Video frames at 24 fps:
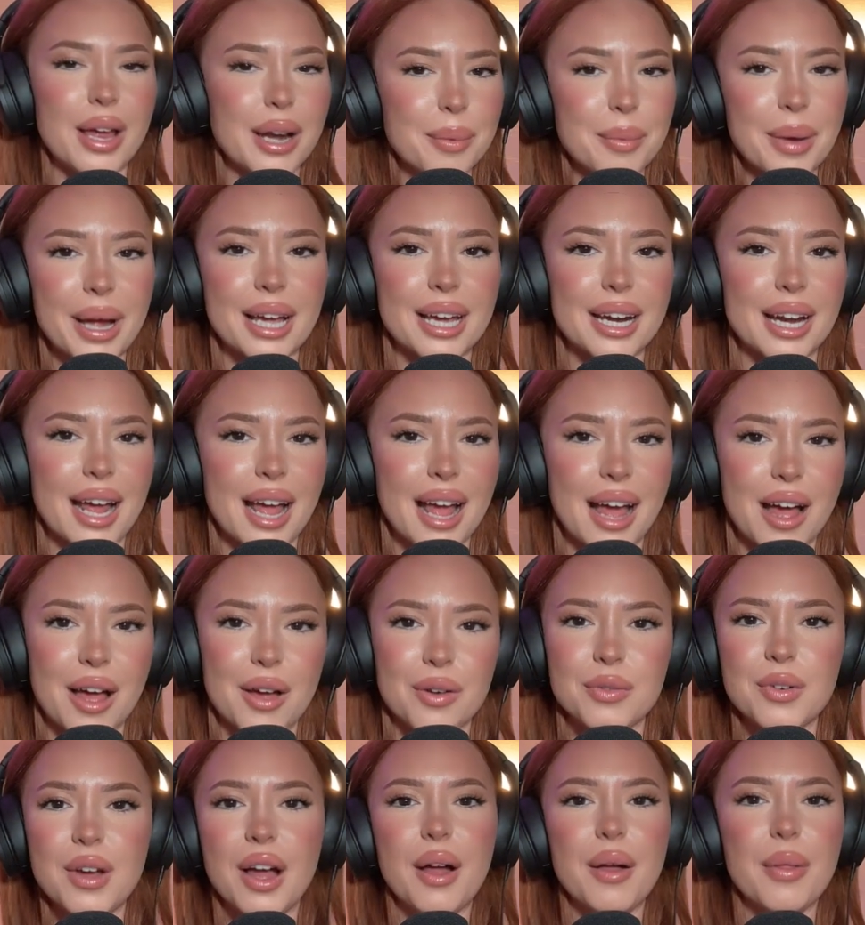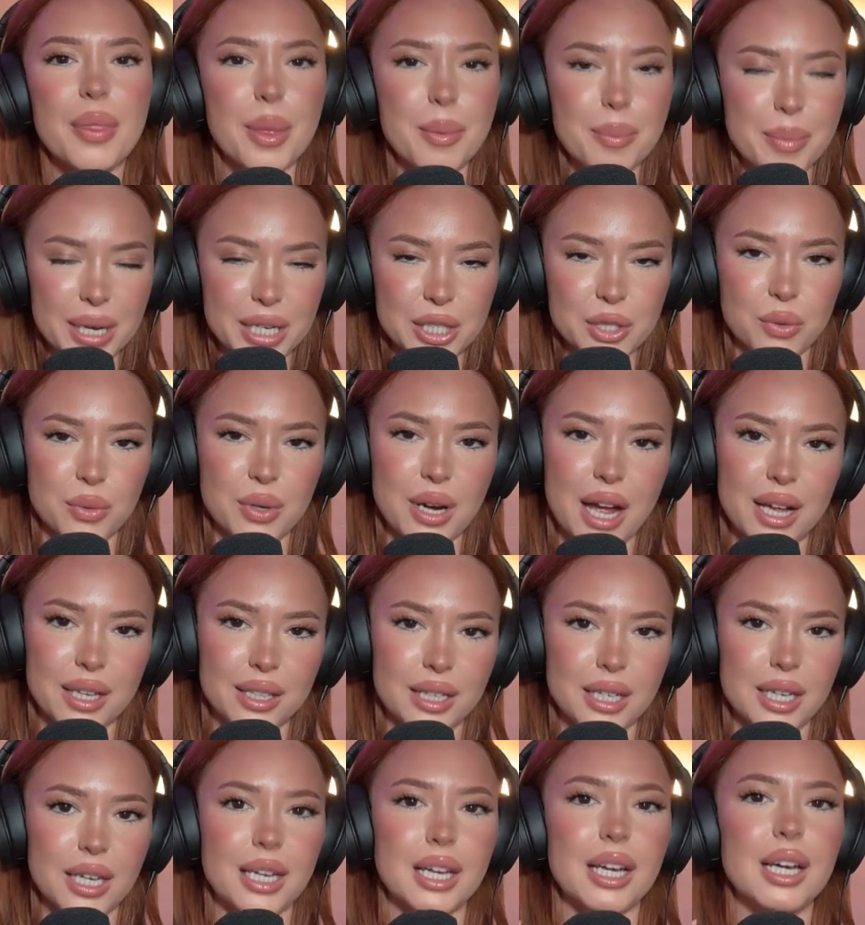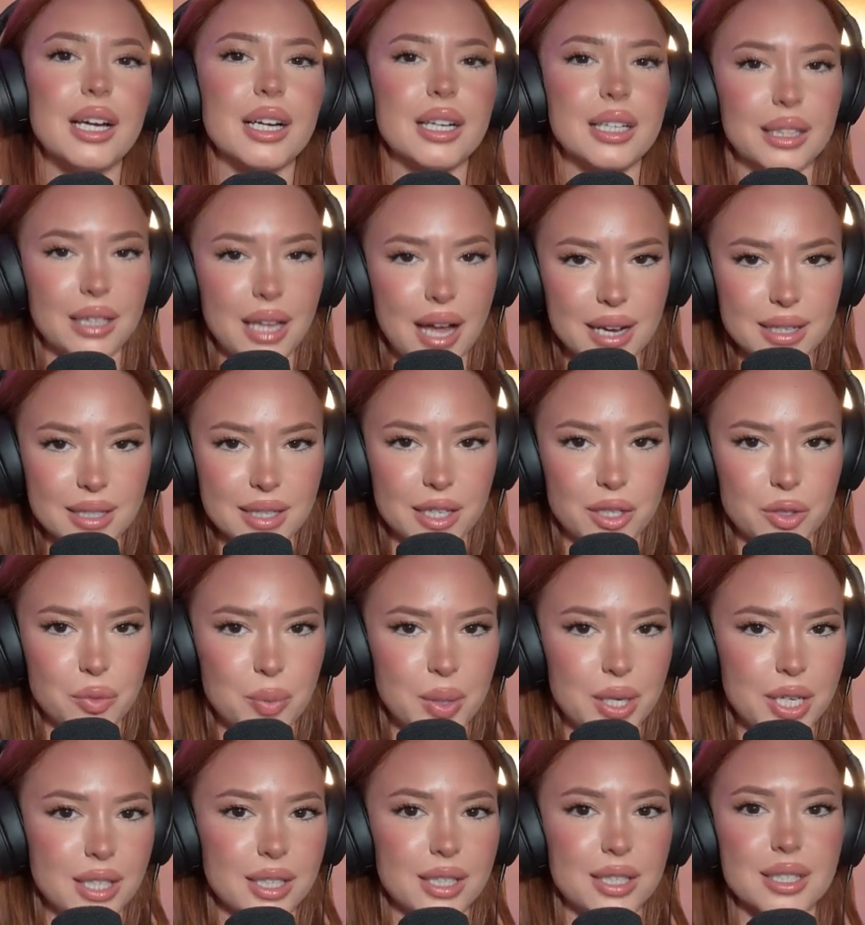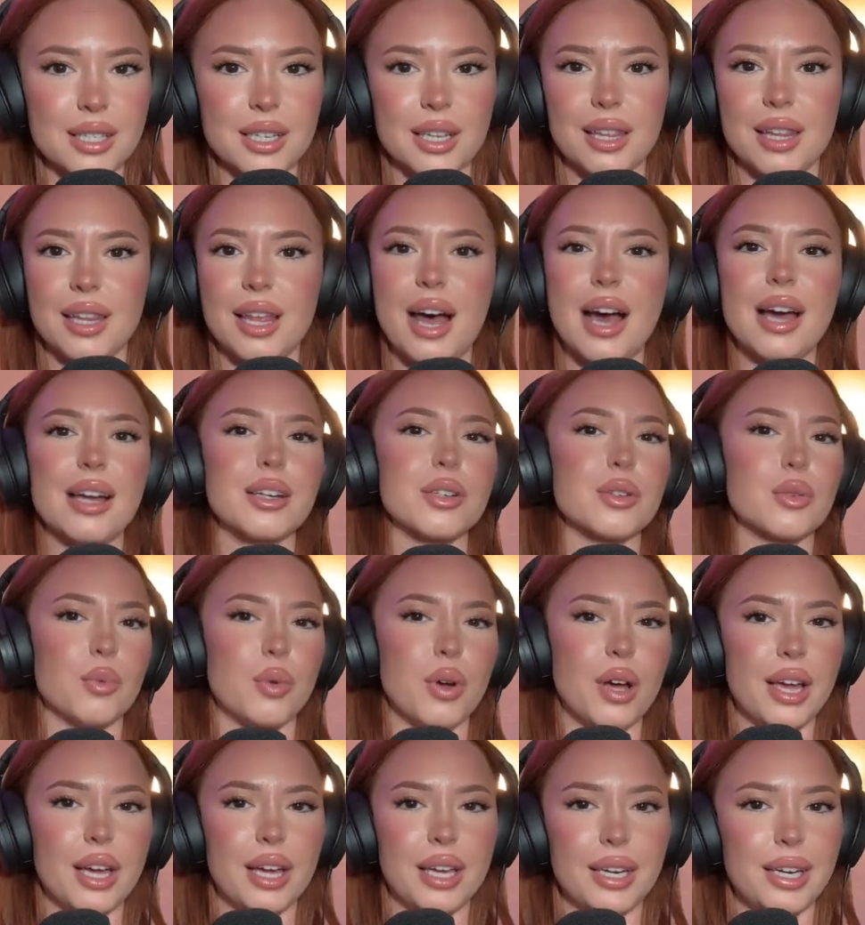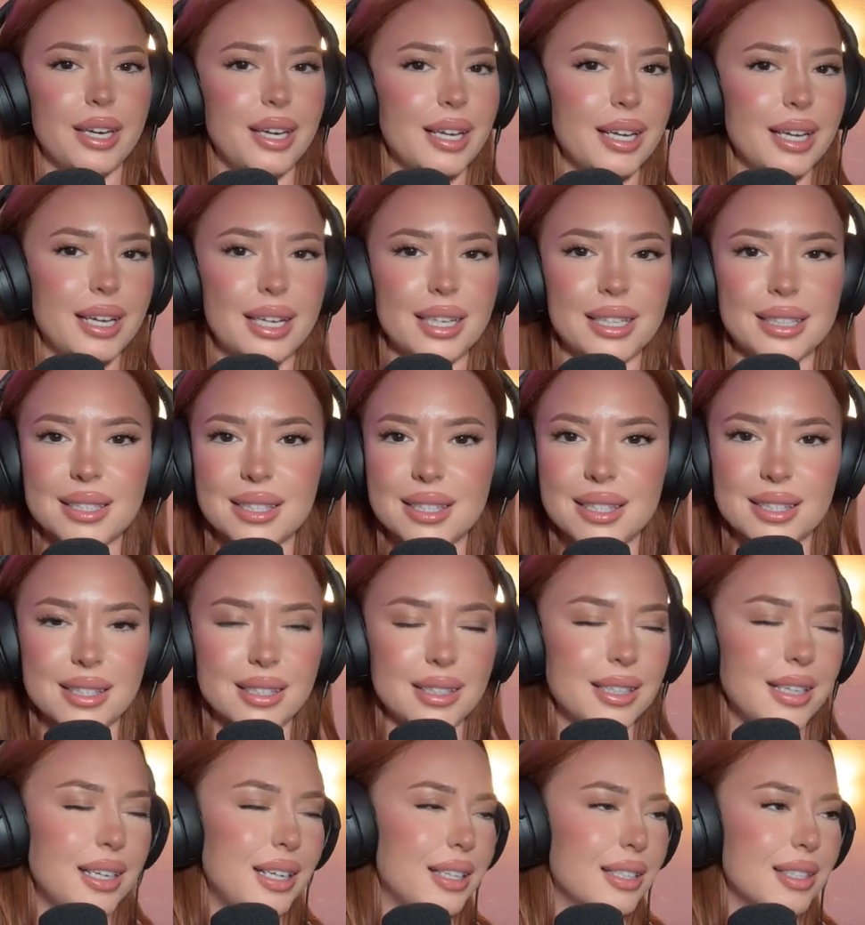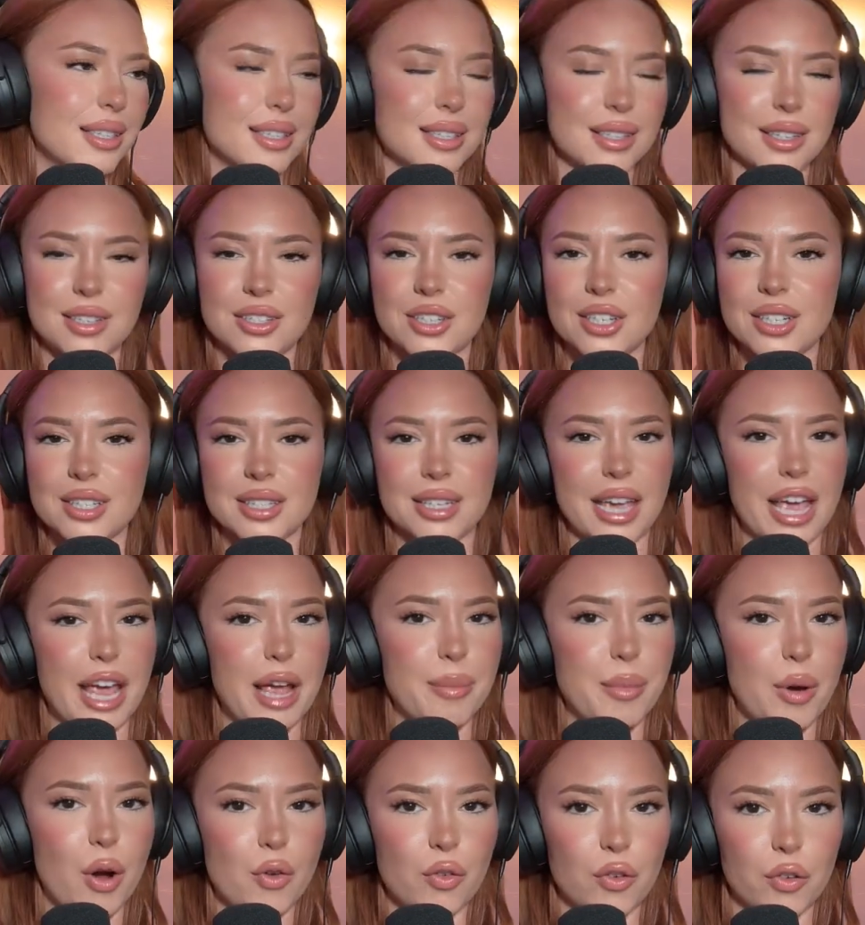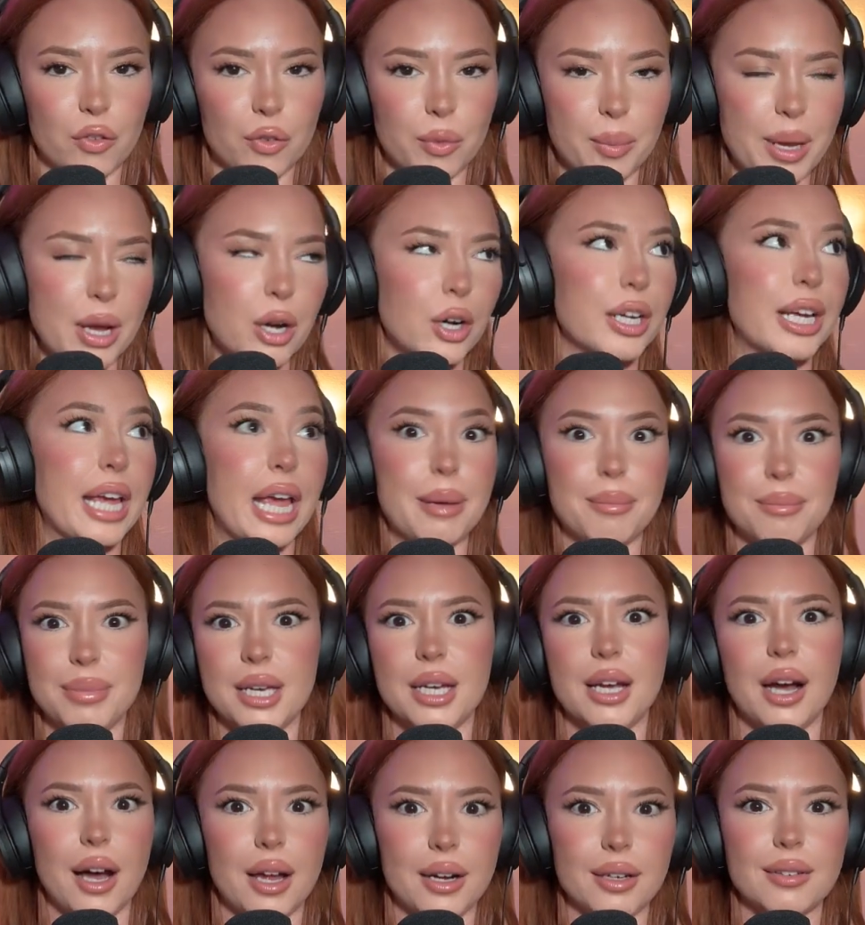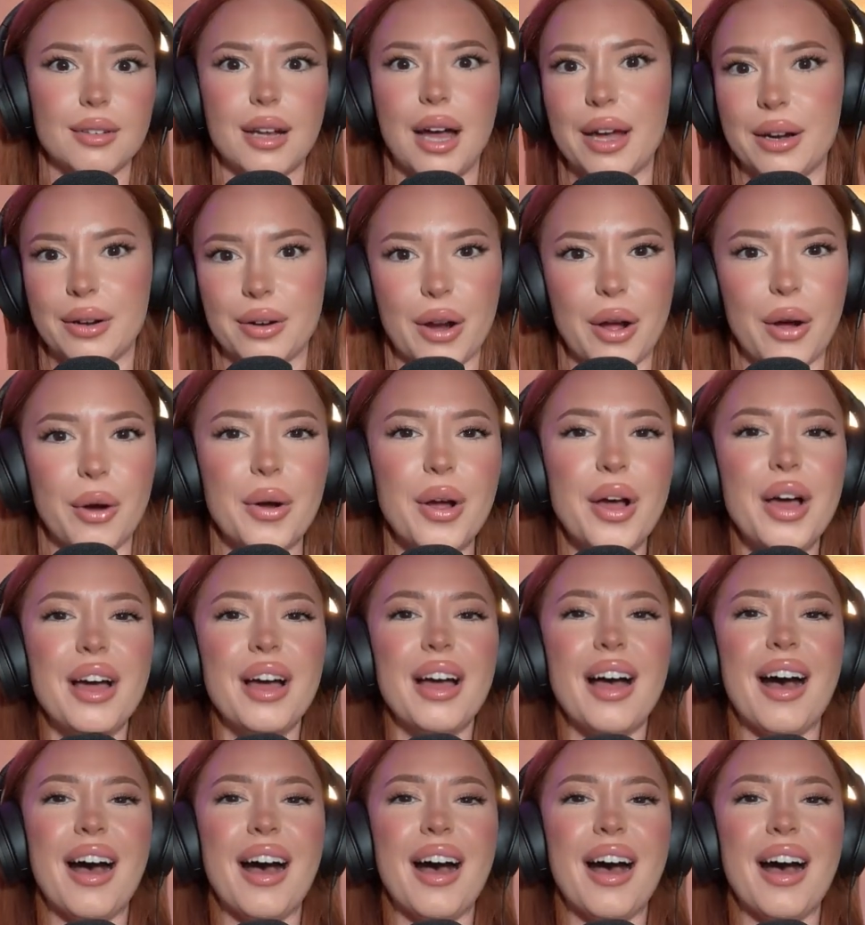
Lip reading: am I going to have the mixed reality glasses? Because that is when it's just game over for me, or game begun. I don't know.